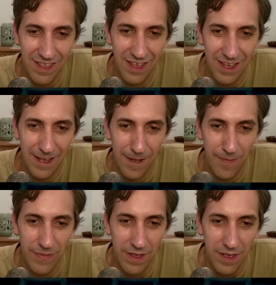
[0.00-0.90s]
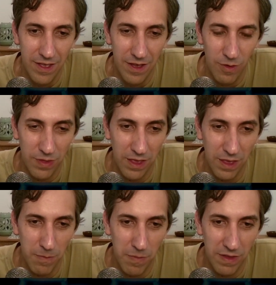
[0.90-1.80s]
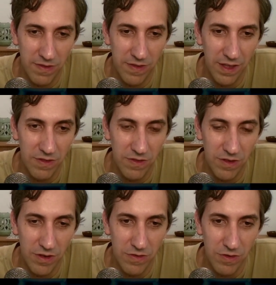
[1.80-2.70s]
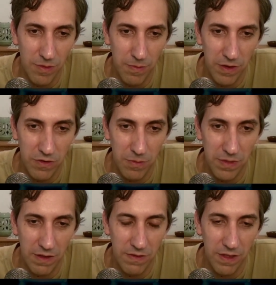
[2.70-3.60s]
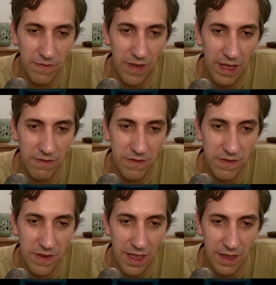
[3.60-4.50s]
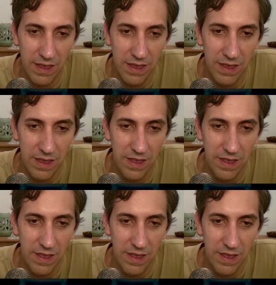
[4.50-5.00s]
I was thinking B6 also, but bishop takes D5 check.